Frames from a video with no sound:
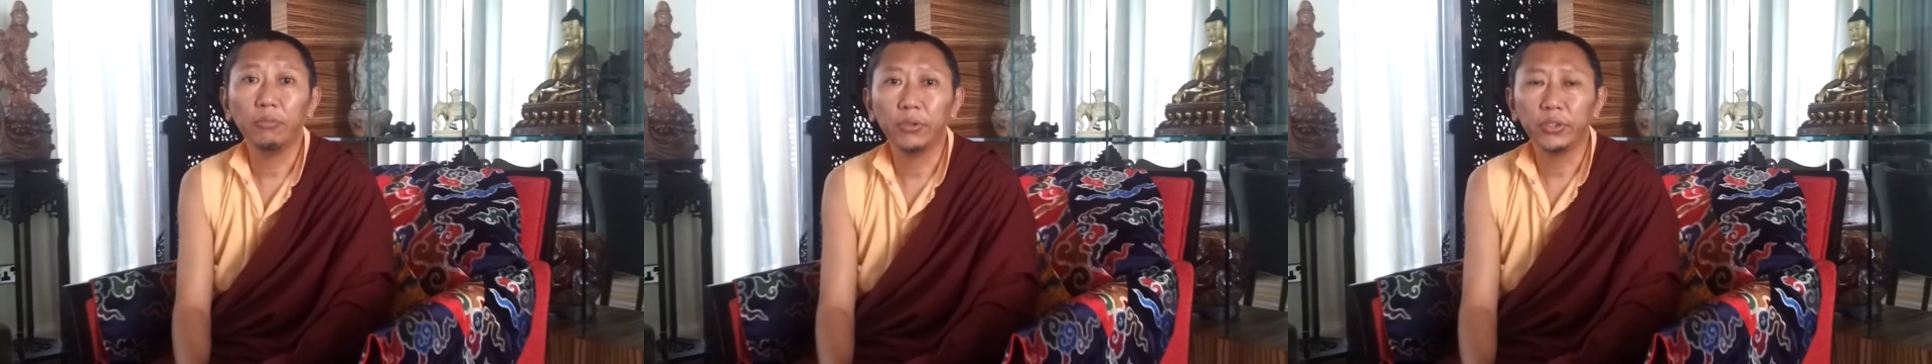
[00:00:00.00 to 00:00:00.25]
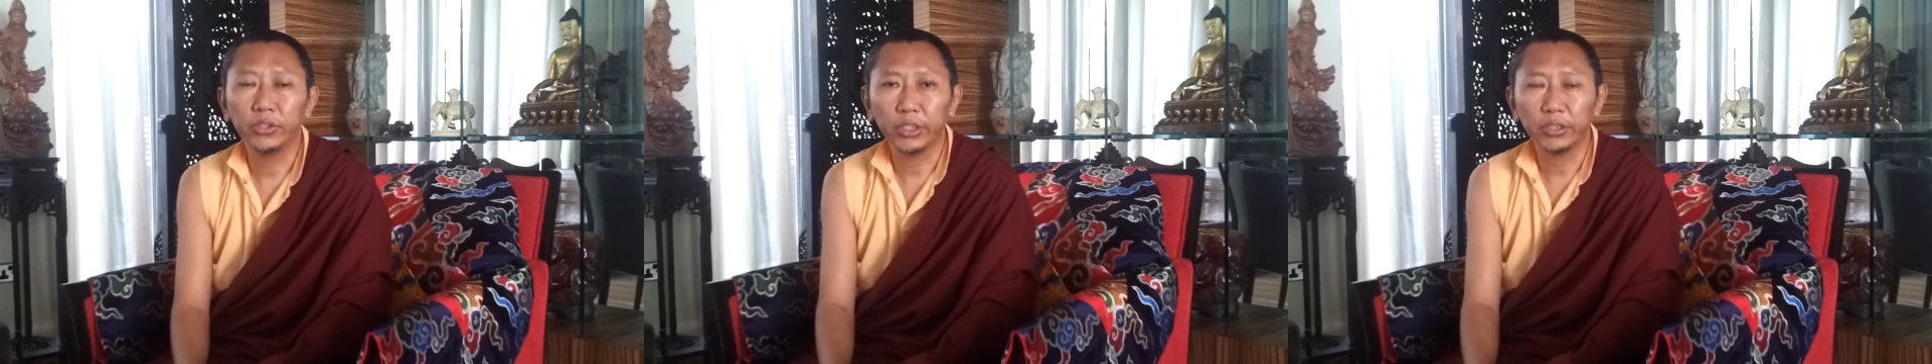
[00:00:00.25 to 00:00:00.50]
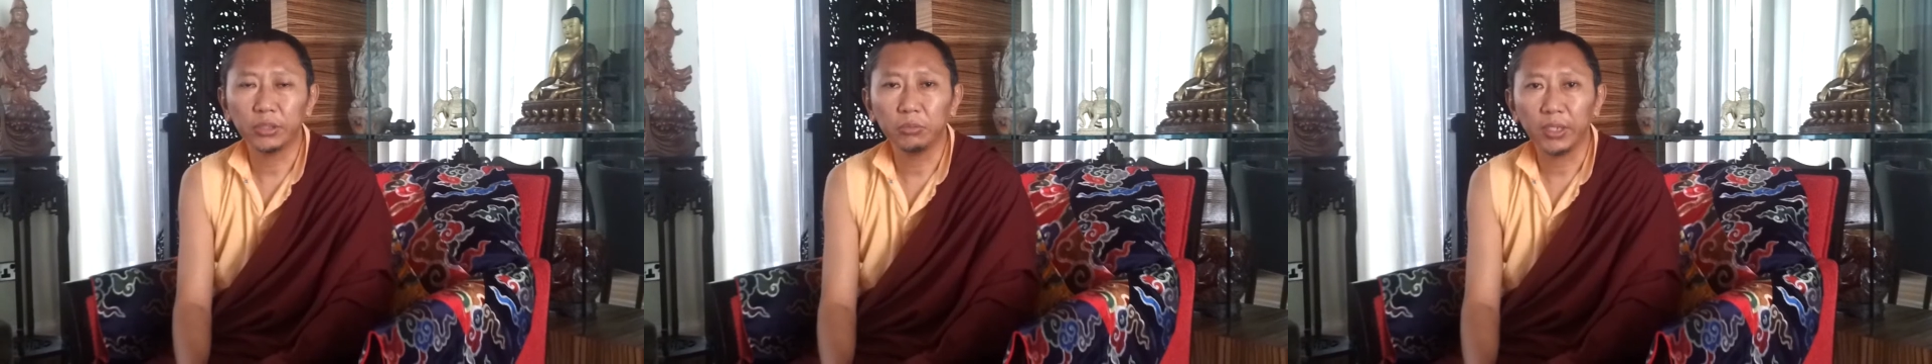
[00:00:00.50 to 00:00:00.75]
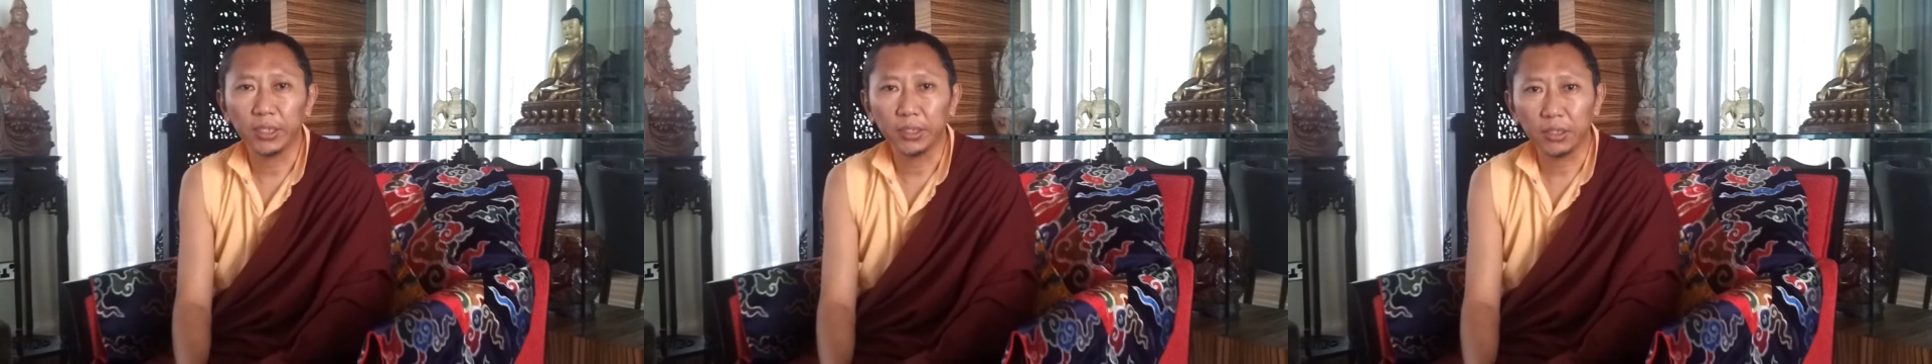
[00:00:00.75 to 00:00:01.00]
charitable
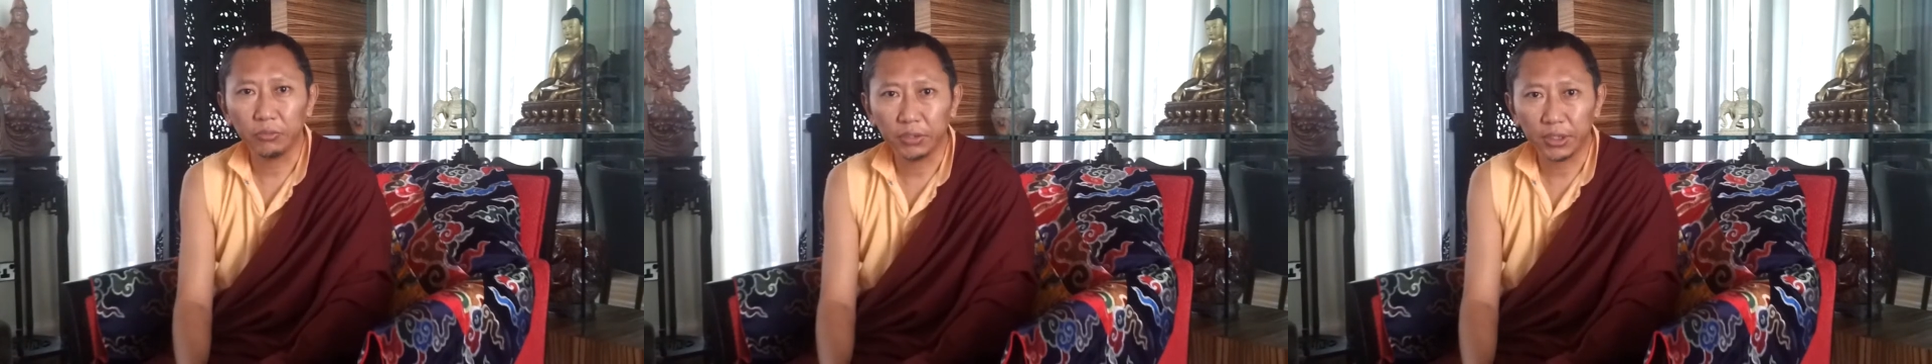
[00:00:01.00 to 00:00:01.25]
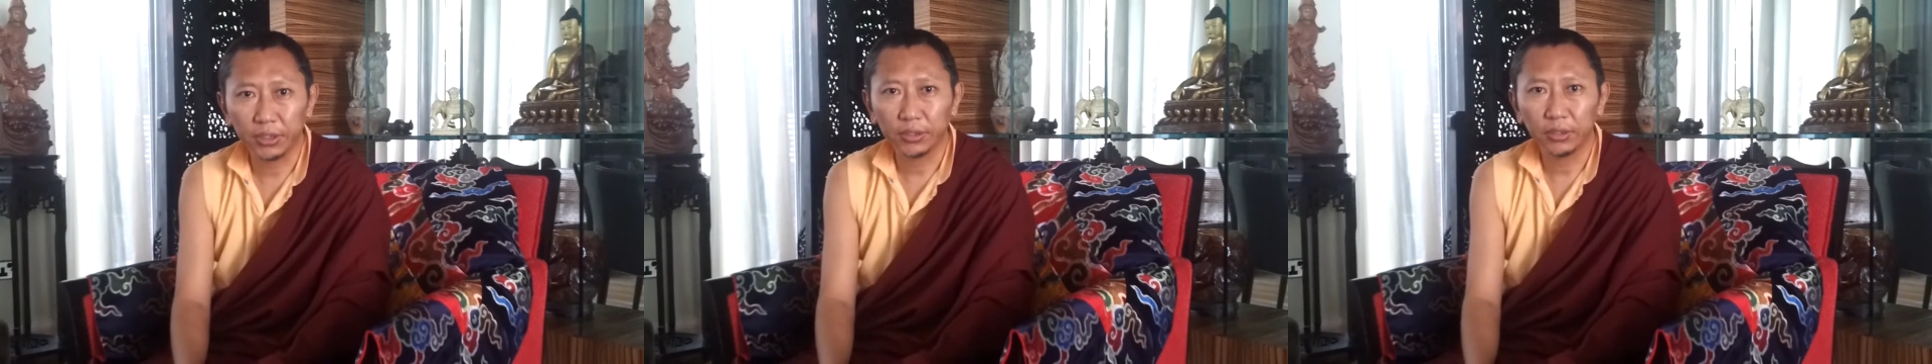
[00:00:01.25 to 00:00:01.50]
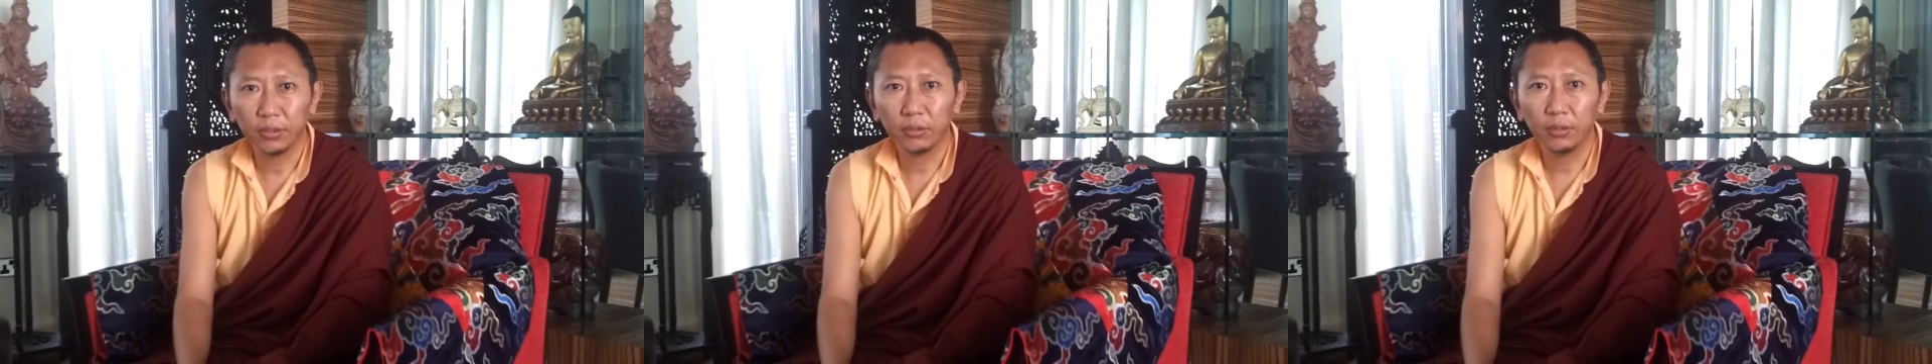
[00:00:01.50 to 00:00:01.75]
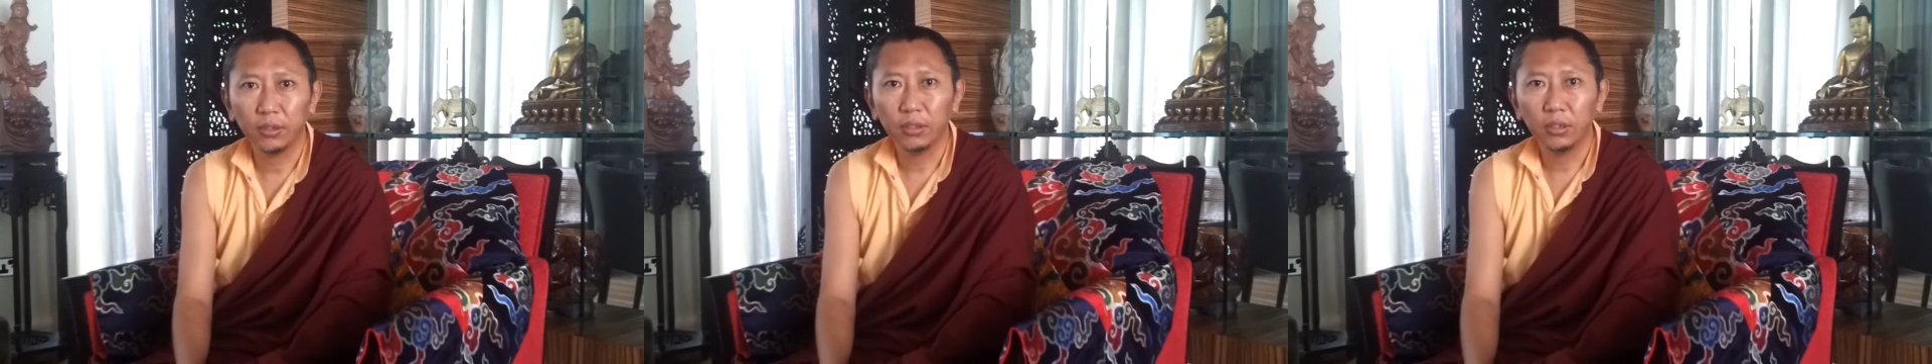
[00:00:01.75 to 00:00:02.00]
activities
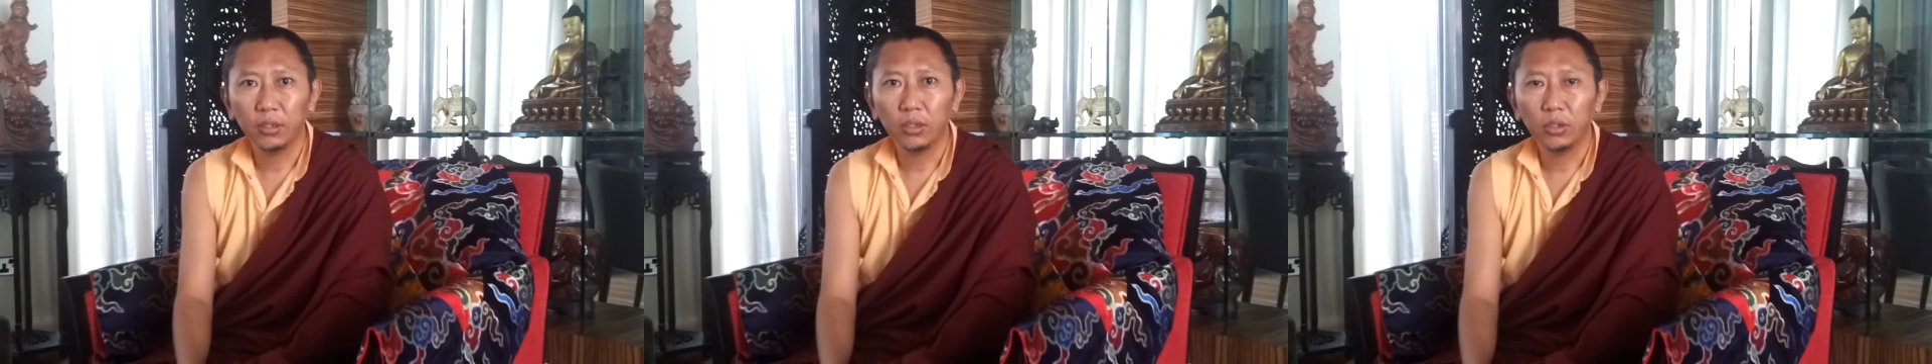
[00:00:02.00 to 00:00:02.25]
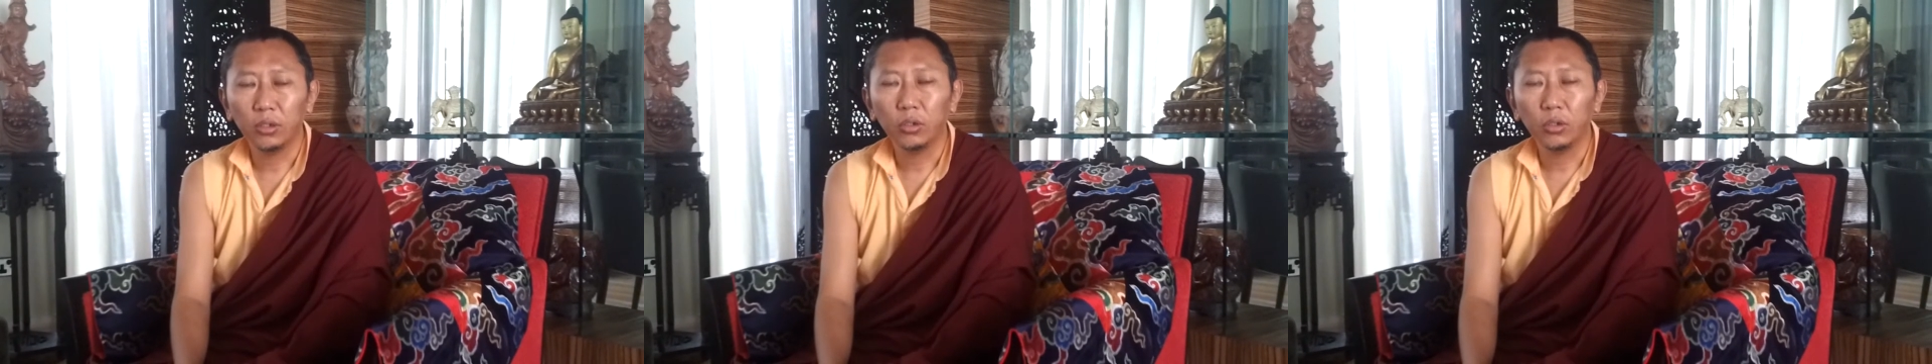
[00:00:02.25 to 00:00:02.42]
or